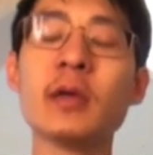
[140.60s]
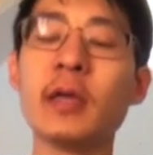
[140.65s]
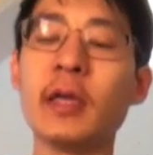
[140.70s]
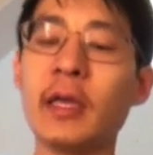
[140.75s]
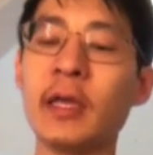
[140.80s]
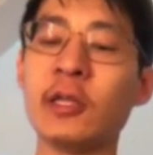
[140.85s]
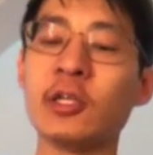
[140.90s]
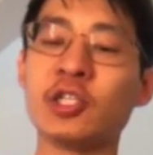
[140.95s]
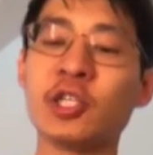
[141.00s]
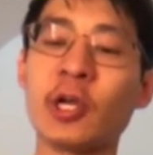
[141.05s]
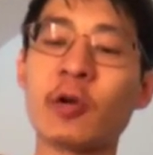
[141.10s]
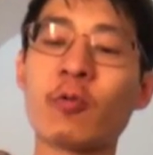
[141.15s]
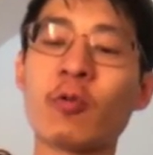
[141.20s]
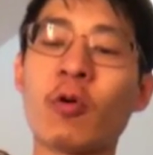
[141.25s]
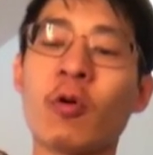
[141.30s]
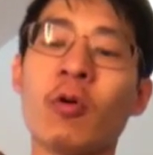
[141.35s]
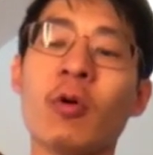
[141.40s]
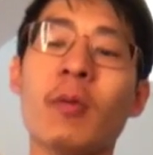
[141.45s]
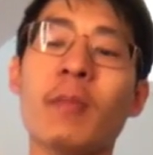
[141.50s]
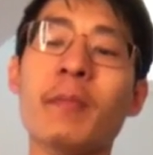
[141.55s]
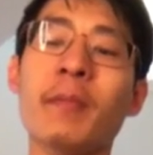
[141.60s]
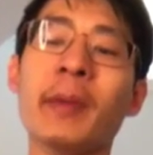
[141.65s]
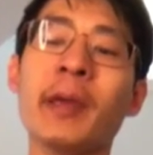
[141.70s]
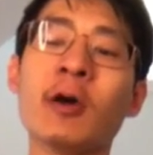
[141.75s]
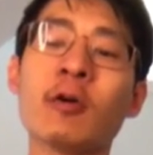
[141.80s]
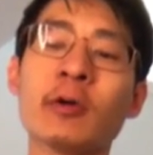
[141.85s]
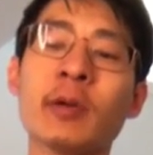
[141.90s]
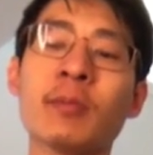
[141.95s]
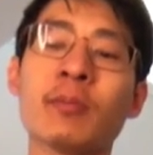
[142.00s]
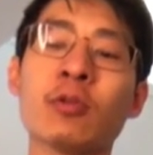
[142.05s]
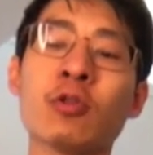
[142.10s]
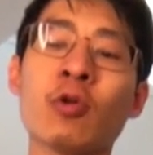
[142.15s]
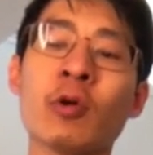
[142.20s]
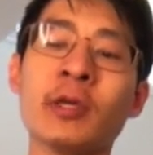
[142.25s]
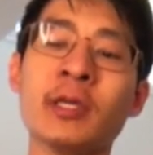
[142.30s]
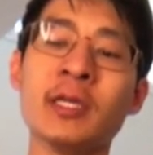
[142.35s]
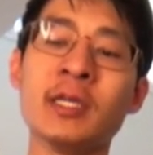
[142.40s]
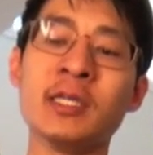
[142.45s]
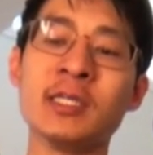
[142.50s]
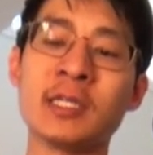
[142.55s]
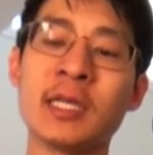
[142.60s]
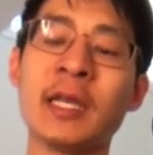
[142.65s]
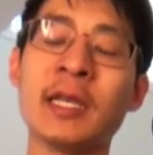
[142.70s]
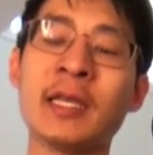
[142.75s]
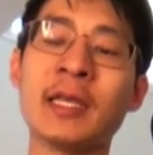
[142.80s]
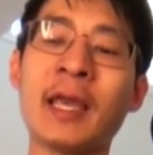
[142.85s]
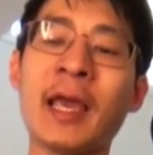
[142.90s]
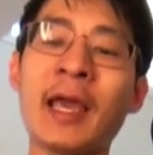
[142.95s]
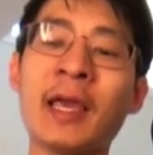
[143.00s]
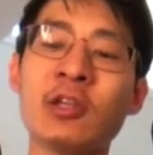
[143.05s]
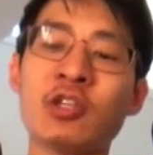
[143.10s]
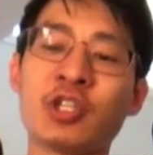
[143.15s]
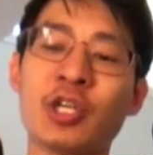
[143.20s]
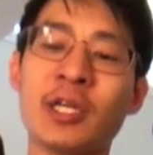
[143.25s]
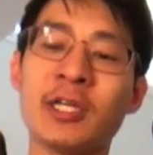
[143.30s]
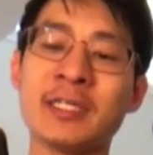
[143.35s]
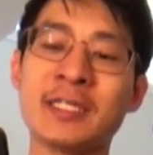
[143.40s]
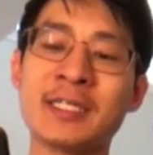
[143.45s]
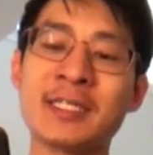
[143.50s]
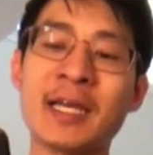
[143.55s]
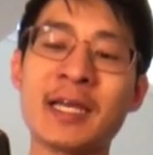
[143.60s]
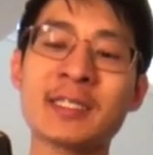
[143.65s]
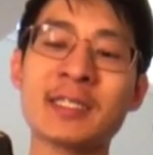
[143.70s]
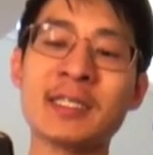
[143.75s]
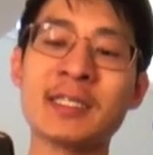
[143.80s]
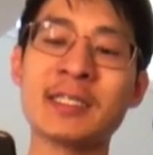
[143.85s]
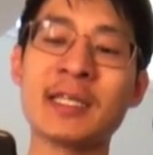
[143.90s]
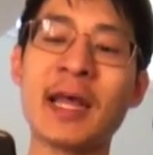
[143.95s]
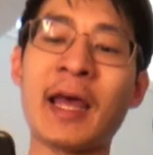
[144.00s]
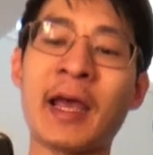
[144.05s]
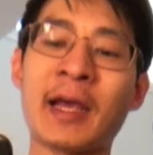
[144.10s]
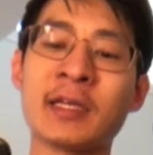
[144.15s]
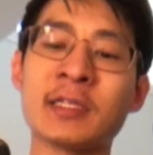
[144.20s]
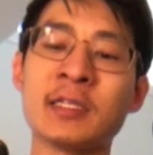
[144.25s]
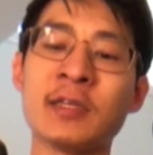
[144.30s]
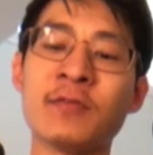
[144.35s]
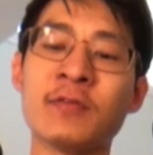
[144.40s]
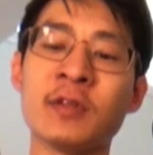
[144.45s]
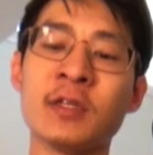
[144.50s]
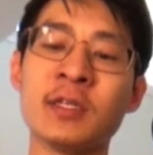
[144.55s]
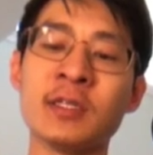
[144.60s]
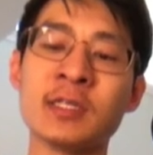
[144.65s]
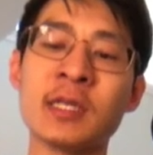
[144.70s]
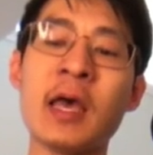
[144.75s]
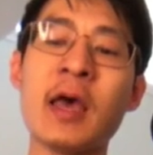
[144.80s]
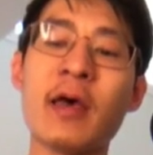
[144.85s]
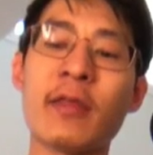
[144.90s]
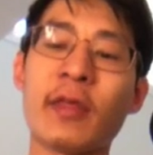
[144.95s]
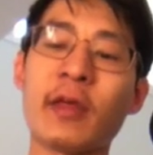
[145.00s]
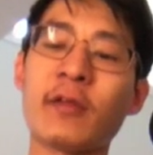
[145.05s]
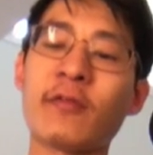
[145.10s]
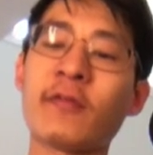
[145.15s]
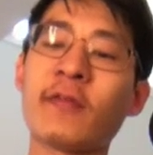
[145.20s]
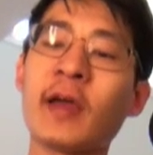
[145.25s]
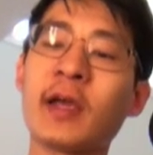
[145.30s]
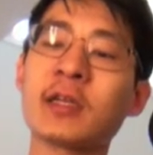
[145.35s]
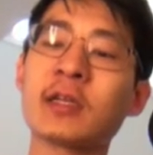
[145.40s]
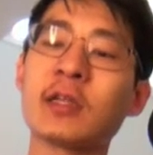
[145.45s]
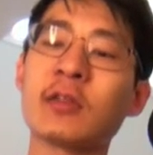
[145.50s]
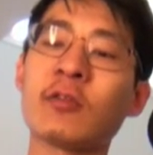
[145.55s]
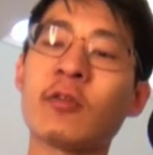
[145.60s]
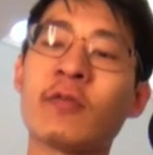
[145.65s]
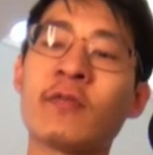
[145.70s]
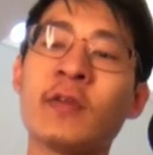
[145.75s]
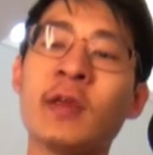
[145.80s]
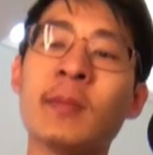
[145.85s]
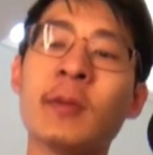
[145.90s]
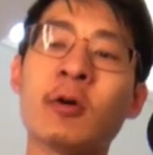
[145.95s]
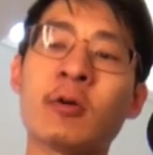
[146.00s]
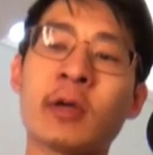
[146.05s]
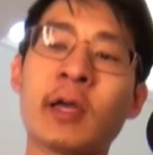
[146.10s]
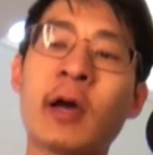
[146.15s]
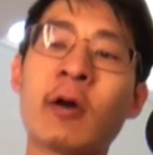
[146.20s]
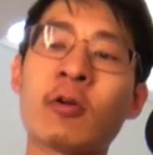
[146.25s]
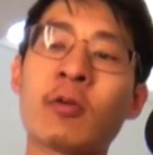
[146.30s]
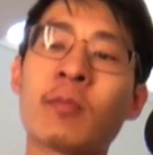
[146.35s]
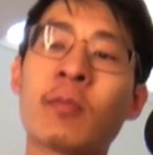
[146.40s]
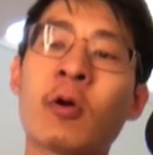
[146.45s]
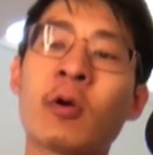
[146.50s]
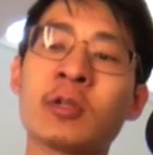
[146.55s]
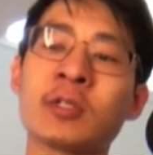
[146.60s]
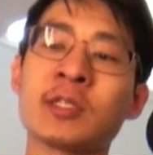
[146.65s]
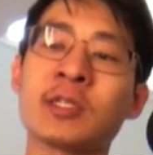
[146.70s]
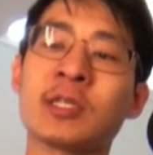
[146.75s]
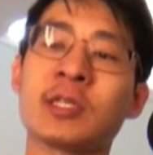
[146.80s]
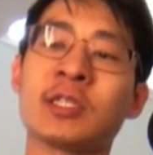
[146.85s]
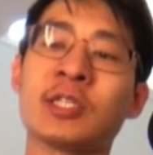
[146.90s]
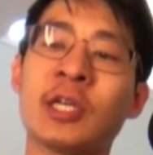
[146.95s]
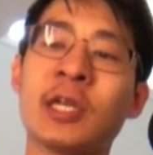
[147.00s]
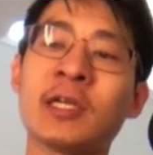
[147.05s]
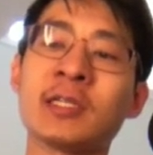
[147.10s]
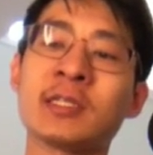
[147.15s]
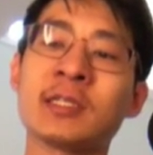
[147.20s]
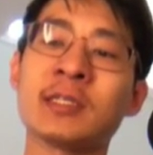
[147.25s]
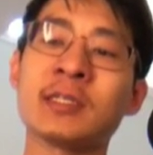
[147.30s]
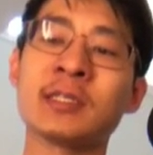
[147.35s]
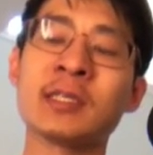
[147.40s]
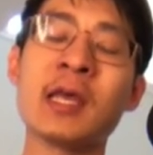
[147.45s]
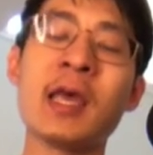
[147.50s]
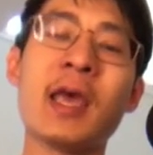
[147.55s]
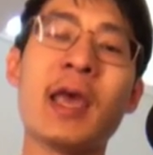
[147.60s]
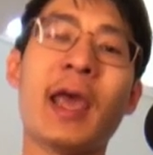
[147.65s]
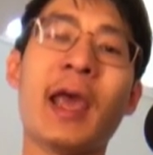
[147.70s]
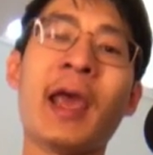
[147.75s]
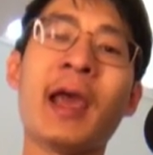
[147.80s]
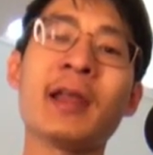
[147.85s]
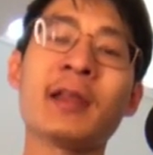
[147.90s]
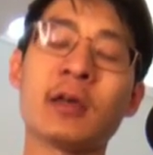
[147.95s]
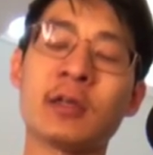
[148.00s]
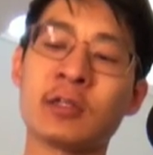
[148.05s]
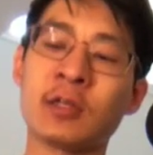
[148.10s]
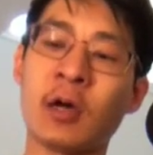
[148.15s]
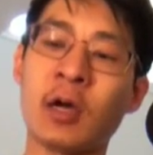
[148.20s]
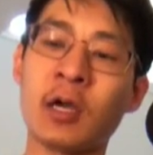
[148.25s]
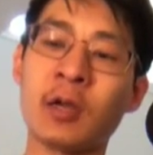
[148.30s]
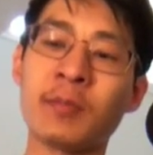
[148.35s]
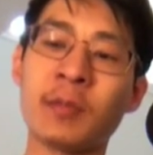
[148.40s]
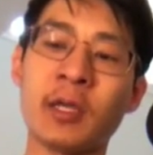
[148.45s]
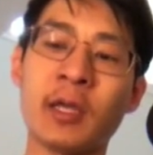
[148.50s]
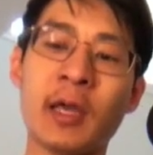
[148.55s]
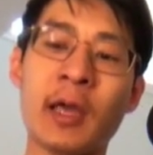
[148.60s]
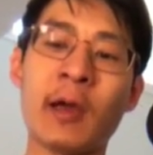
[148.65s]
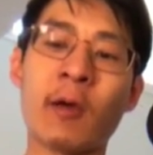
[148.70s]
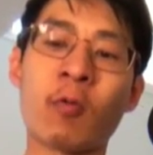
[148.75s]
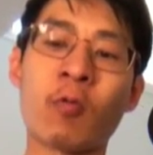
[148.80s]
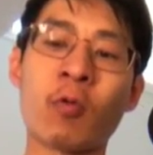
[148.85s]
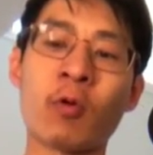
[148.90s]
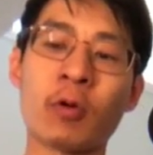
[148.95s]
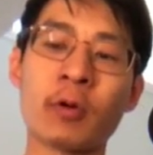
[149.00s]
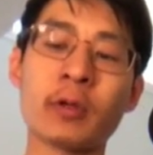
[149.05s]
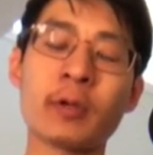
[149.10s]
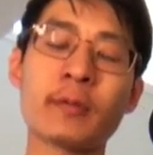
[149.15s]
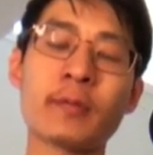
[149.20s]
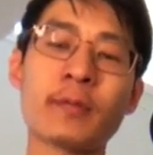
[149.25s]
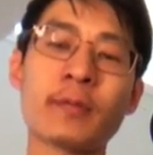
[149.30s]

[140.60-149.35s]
In general, male employees engage in sexist activities that affect their female counterparts' chances and autonomy at work.